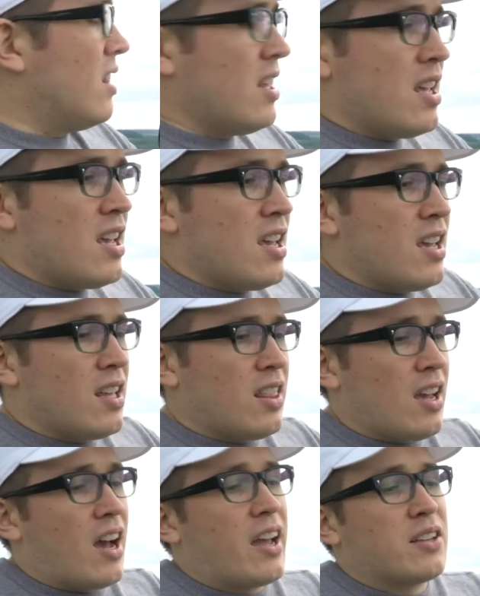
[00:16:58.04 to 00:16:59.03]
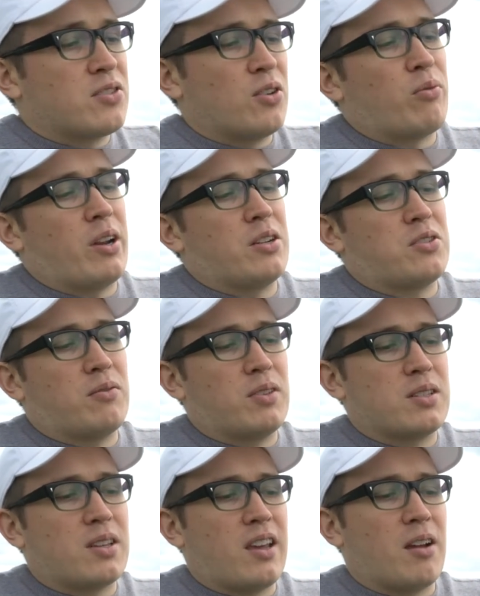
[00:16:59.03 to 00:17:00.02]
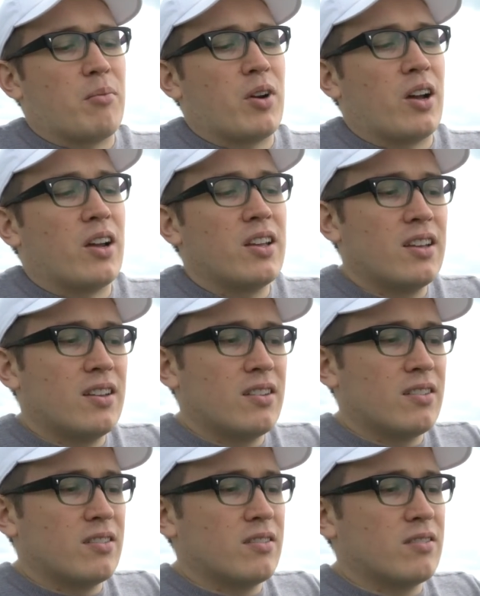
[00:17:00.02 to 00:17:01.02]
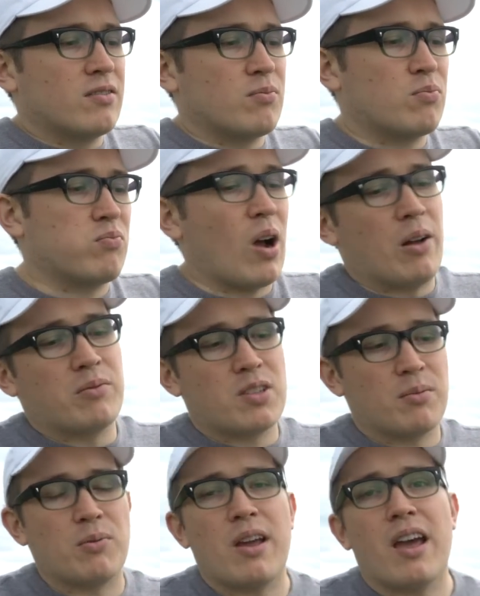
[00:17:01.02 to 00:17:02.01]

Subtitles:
The ISO range of this camera, well, something